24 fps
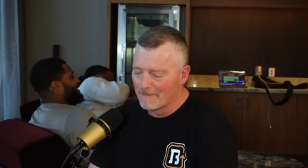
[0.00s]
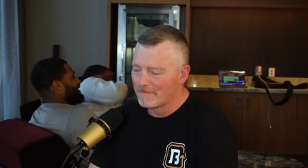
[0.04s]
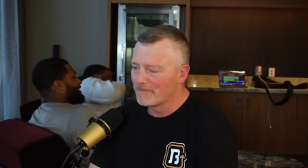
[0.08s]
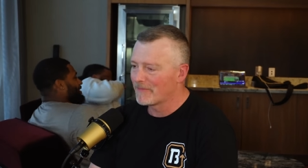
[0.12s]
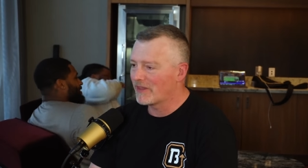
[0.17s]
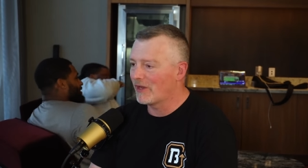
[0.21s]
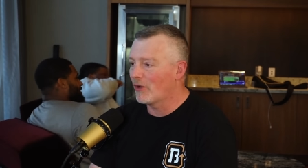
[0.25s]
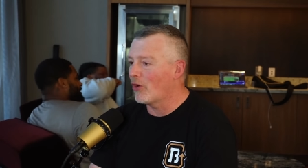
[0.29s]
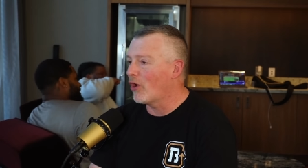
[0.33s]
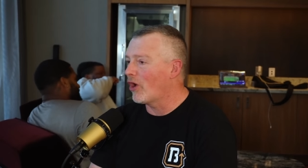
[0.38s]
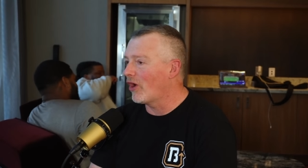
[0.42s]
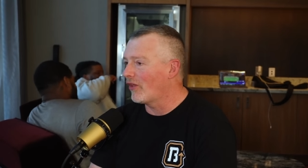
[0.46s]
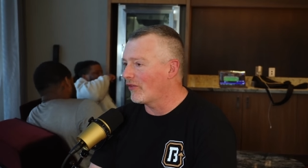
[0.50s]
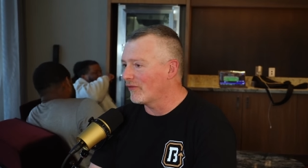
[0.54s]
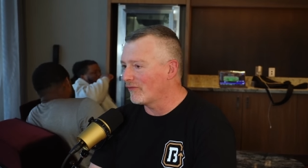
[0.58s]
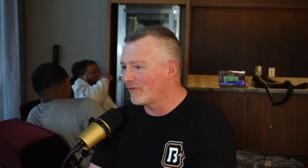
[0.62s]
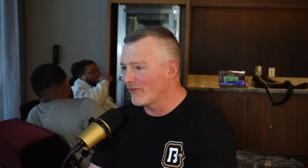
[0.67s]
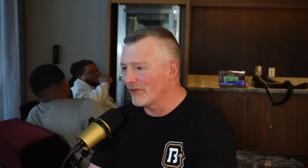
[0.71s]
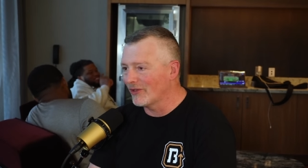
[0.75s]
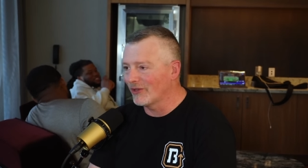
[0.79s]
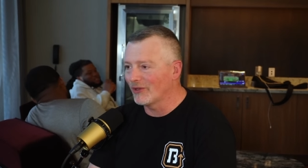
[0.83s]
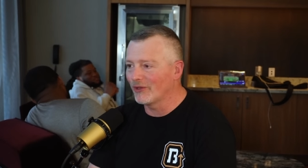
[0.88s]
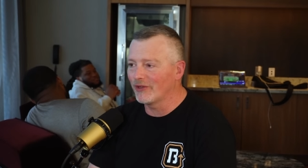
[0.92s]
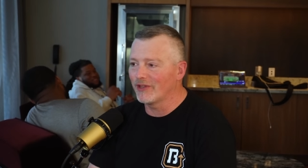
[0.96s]
you know, on the
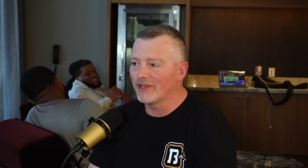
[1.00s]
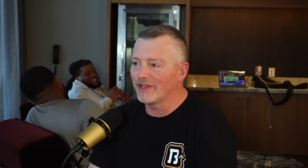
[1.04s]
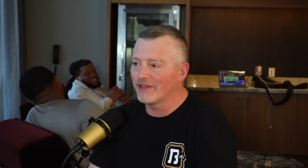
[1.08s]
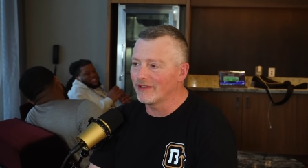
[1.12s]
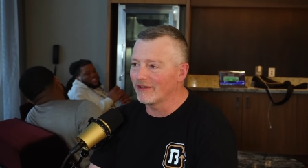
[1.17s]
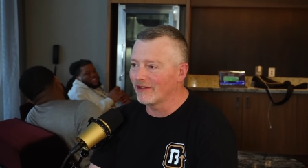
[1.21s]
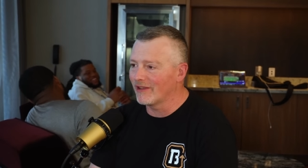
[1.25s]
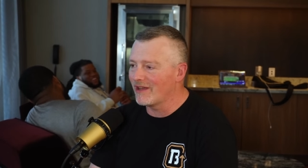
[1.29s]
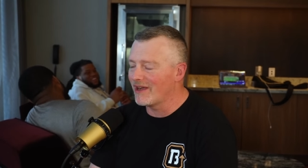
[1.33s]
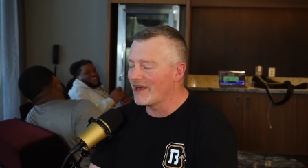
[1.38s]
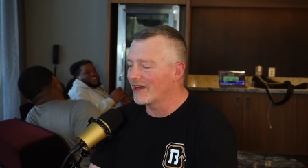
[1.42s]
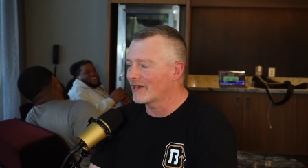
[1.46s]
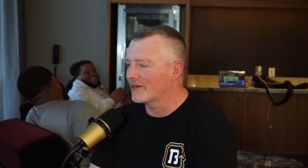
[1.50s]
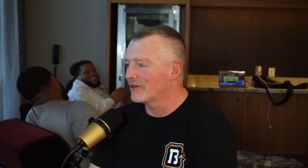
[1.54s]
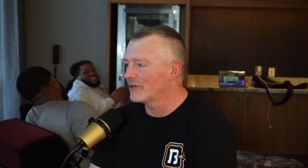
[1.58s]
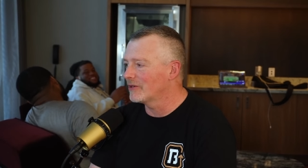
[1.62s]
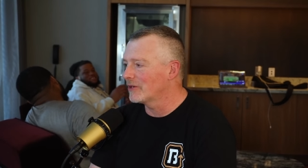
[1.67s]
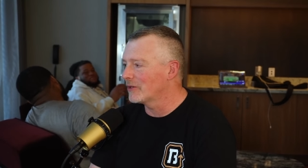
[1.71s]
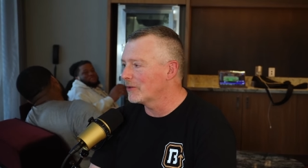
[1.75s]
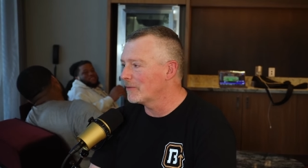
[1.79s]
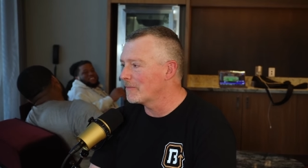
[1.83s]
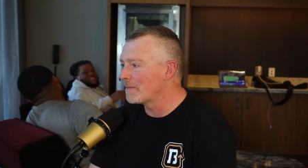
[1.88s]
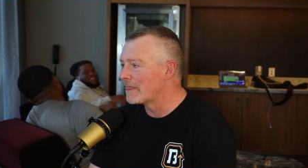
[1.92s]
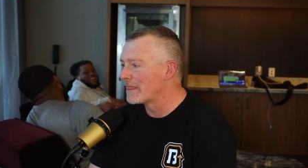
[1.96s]
field, in the locker
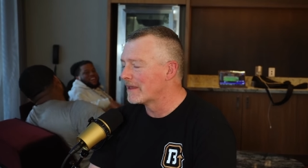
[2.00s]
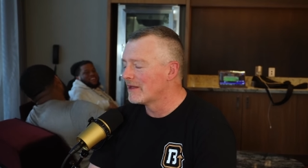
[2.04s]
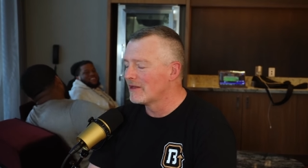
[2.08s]
room.